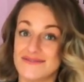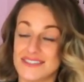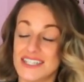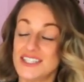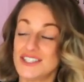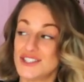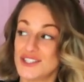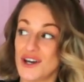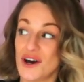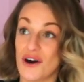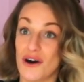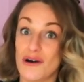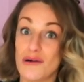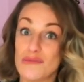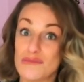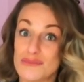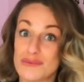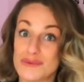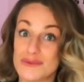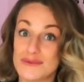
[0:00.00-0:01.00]
This
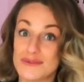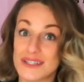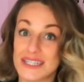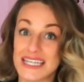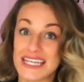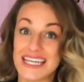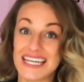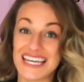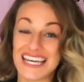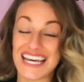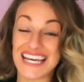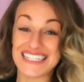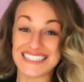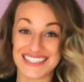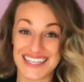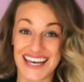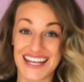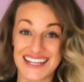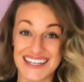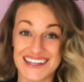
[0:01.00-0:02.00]
shop
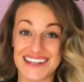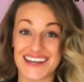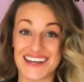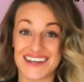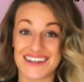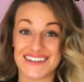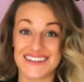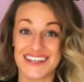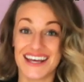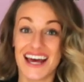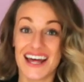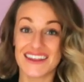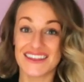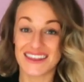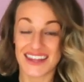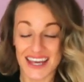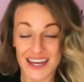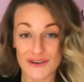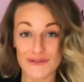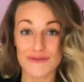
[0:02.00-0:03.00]
is killing it.
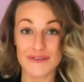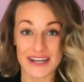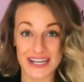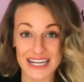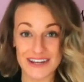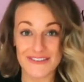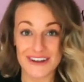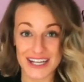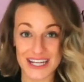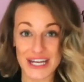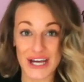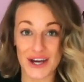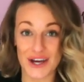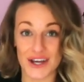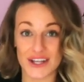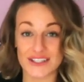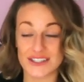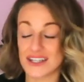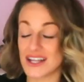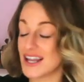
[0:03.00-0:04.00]
They are really, really
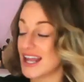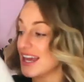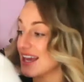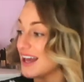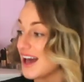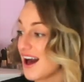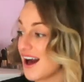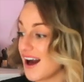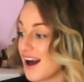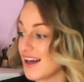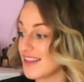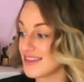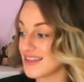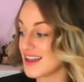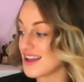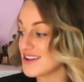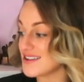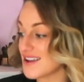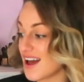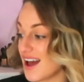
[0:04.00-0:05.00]
good. Like,
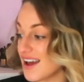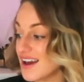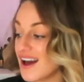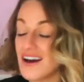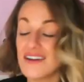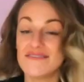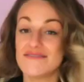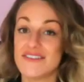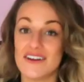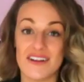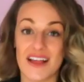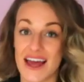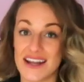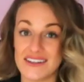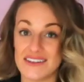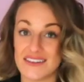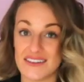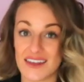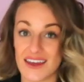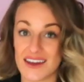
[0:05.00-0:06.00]
I can't fault
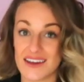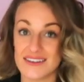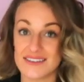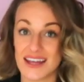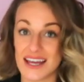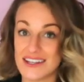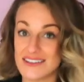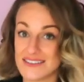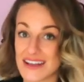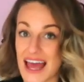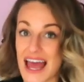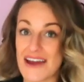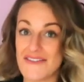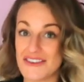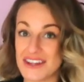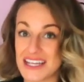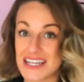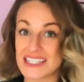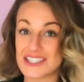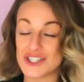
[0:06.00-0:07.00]
anything. Like,
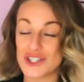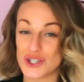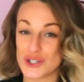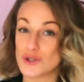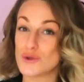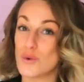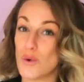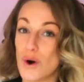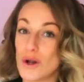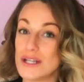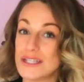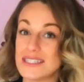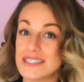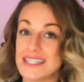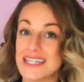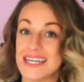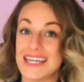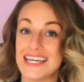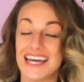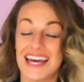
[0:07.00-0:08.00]
everything is good
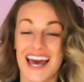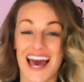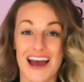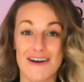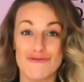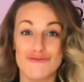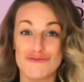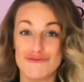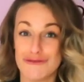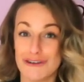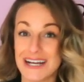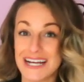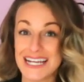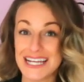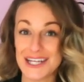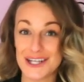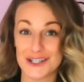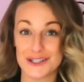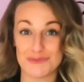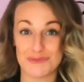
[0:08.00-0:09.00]
quality,
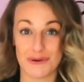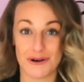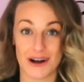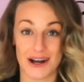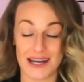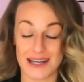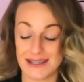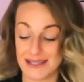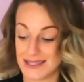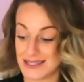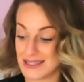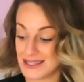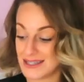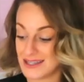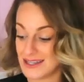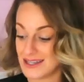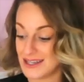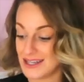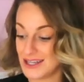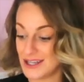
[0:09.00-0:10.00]
really good price,
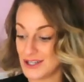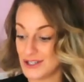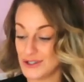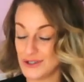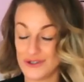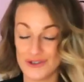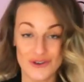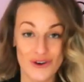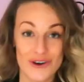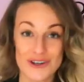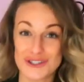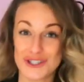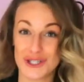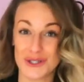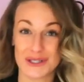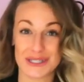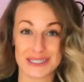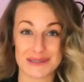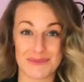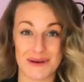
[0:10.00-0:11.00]
not
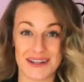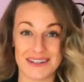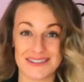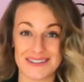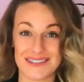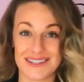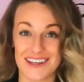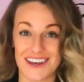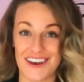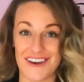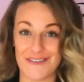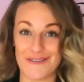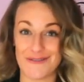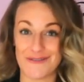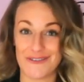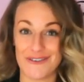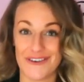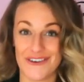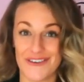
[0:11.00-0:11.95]
too expensive.